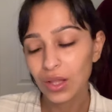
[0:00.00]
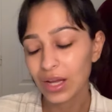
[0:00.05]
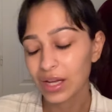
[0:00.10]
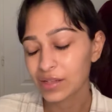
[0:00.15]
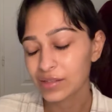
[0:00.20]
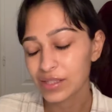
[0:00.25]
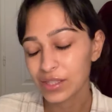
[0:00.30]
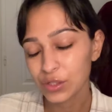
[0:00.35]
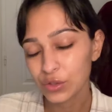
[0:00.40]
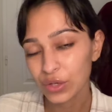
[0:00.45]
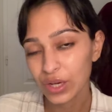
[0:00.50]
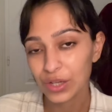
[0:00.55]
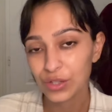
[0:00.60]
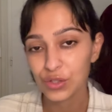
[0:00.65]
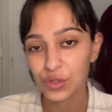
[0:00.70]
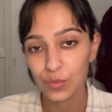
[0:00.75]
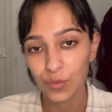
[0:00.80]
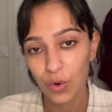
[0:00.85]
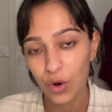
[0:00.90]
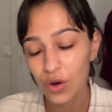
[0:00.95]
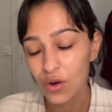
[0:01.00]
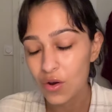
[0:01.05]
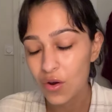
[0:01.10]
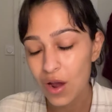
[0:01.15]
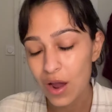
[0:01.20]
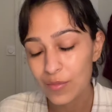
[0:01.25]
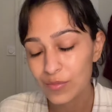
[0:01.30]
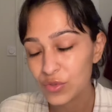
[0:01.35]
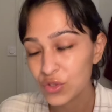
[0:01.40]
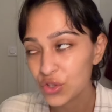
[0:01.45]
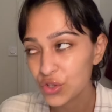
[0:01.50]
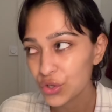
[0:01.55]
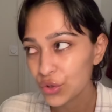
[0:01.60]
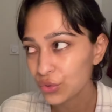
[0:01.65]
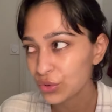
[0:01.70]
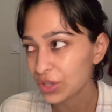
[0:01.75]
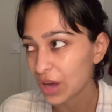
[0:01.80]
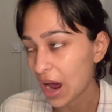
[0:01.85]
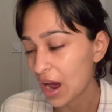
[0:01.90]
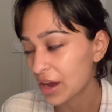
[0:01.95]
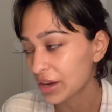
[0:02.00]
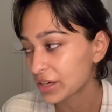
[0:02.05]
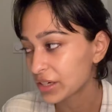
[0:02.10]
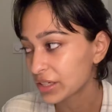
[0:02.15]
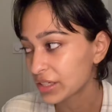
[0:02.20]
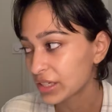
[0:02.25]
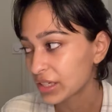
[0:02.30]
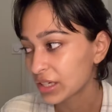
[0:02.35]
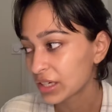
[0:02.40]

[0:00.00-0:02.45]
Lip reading: I'll see you guys tomorrow. I'm so tired.